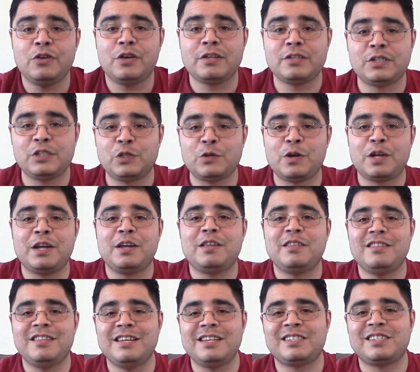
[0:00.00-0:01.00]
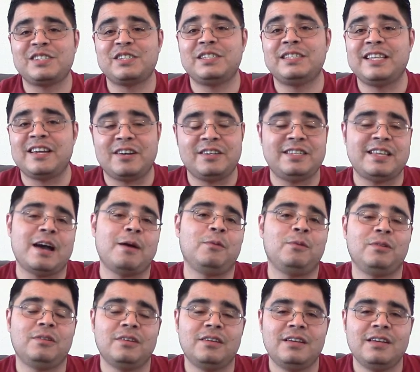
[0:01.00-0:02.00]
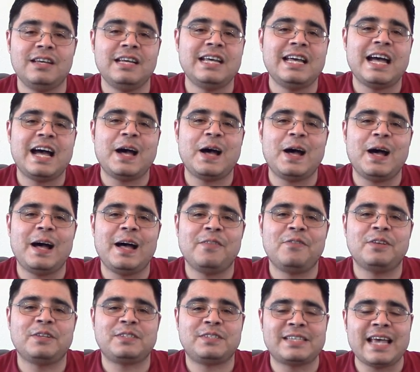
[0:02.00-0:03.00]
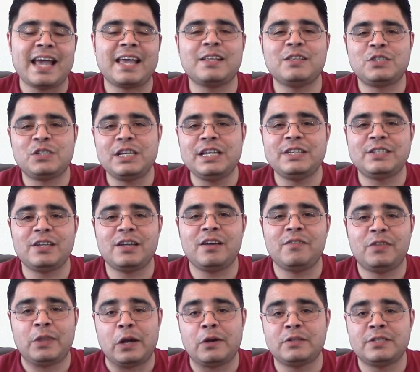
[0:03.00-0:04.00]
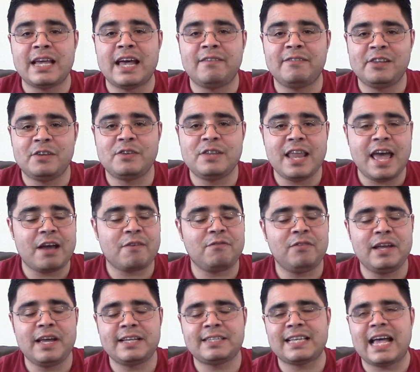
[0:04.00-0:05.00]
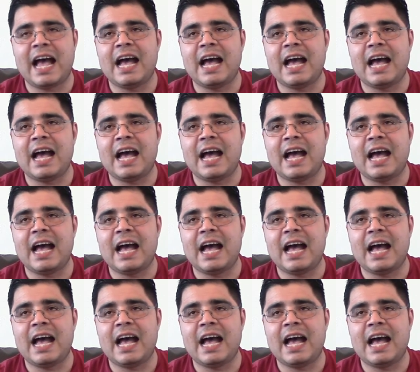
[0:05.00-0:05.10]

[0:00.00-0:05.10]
you can see right here in this, is Daredevil. Uh, the second season of Daredevil on Netflix,